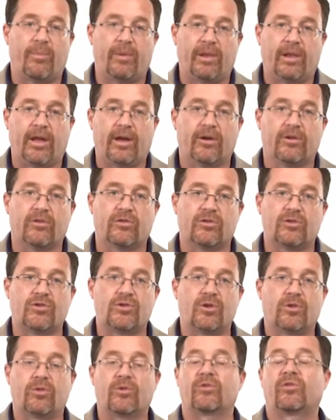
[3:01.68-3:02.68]
the players to
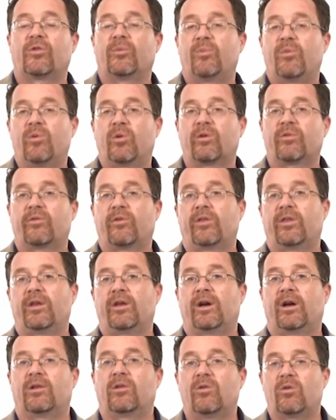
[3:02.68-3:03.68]
show their support for
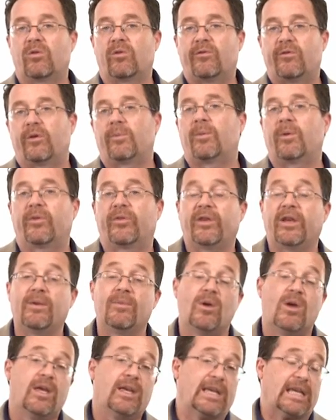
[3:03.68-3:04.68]
the uh, local football team.
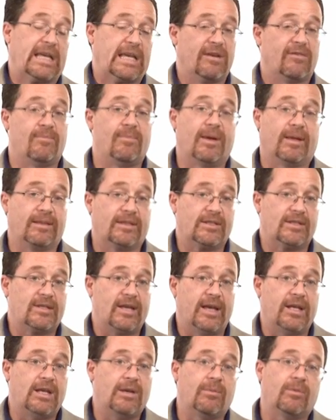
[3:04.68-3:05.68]
You can give them out to
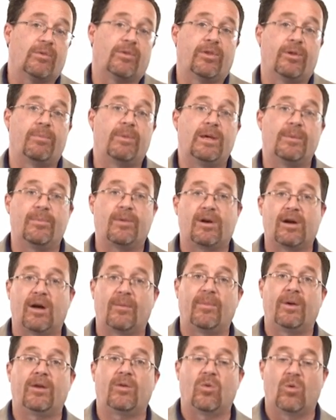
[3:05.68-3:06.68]
stadiums when the people
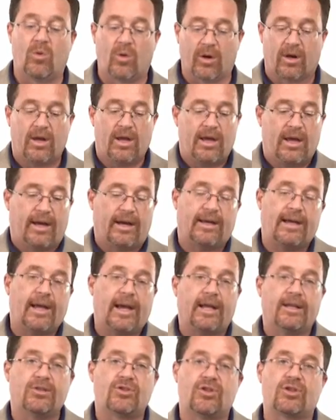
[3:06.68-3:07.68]
come in, or
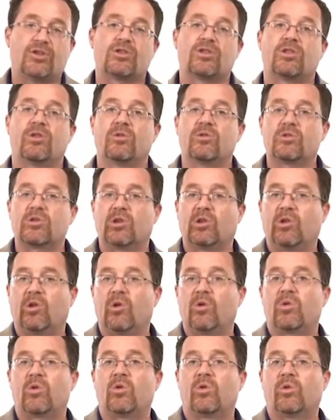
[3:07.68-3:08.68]
again, just those
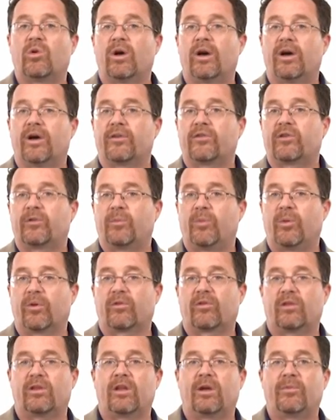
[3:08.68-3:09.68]
local uh,
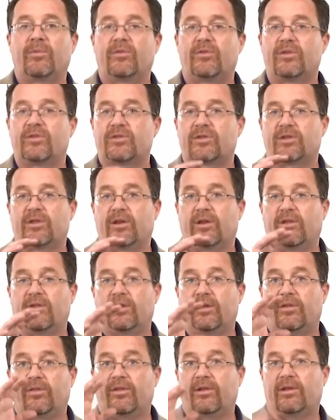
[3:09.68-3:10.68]
sports clubs, just the,
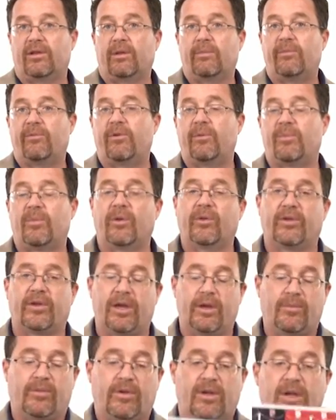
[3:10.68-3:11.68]
the, the club football
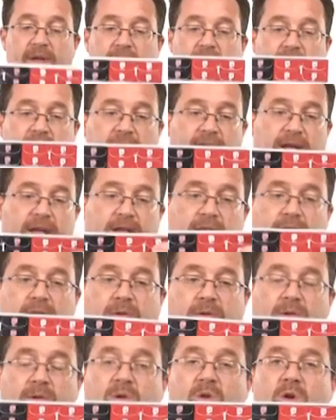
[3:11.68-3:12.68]
teams can get
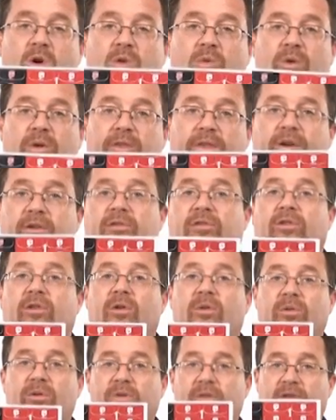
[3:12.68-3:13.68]
their logo on there.
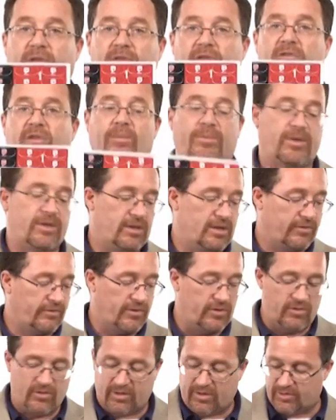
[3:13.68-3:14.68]
So this is something
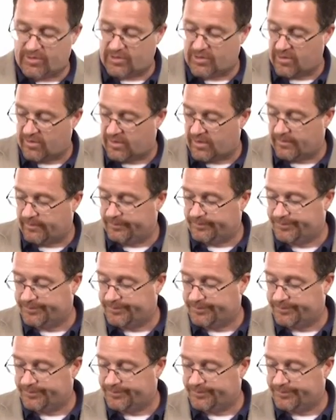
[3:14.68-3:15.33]
different you can show them.